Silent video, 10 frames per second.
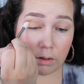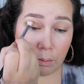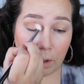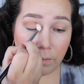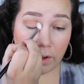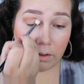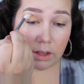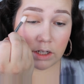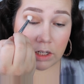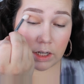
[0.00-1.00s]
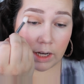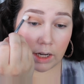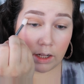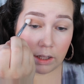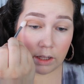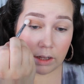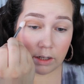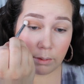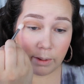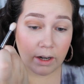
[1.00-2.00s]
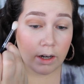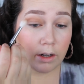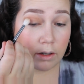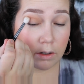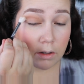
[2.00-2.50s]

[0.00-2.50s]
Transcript: to buff out this shade a little better.